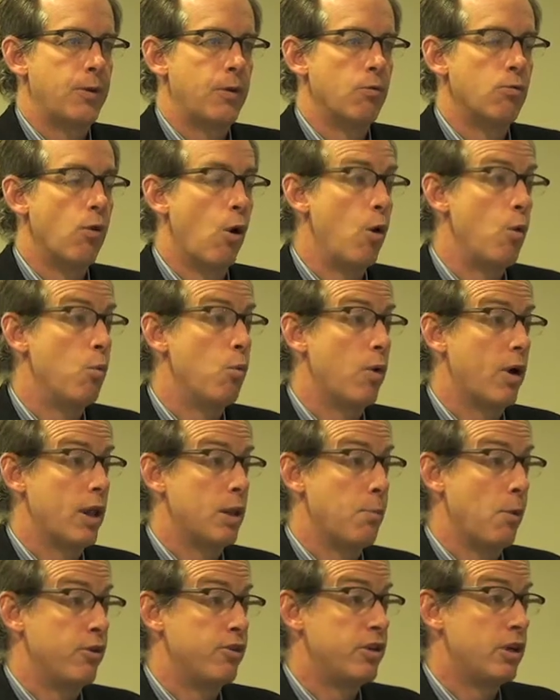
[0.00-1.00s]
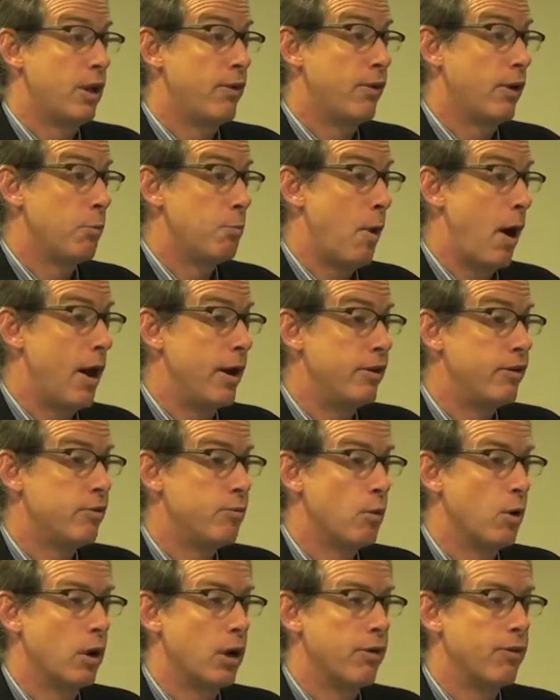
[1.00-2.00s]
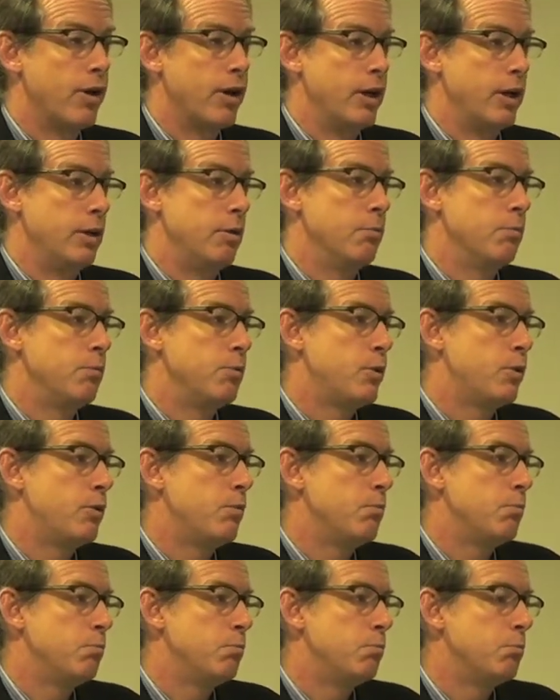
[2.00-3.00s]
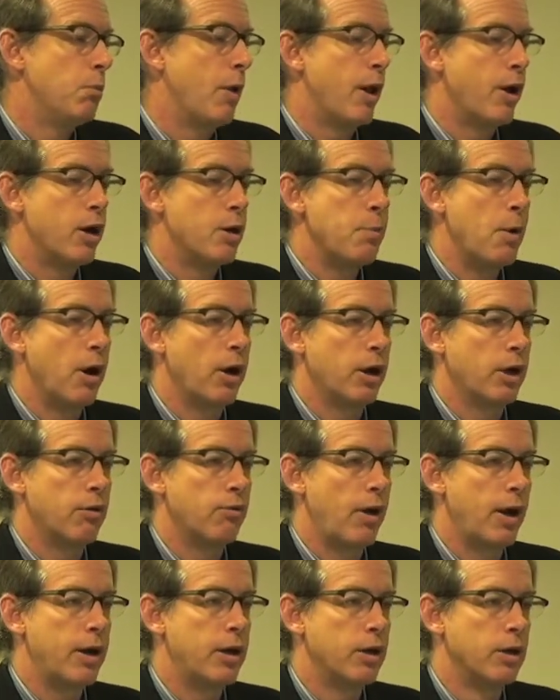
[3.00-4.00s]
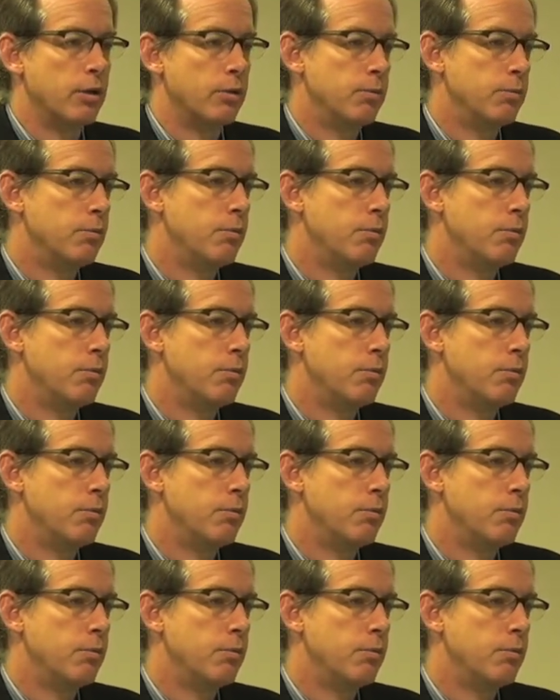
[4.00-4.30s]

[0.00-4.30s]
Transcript: wrote one of the most significant bodies of work of any modern American writer.